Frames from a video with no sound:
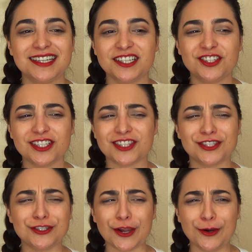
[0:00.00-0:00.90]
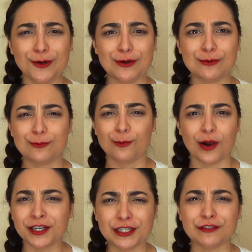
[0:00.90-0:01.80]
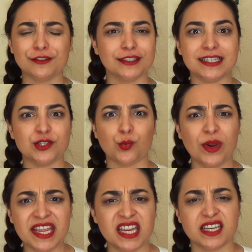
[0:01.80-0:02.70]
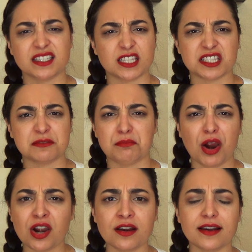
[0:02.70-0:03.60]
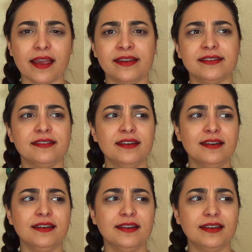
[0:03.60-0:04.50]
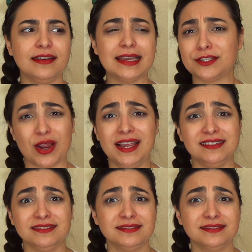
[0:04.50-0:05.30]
just so wonderful, and he's witty and smart, and he's great.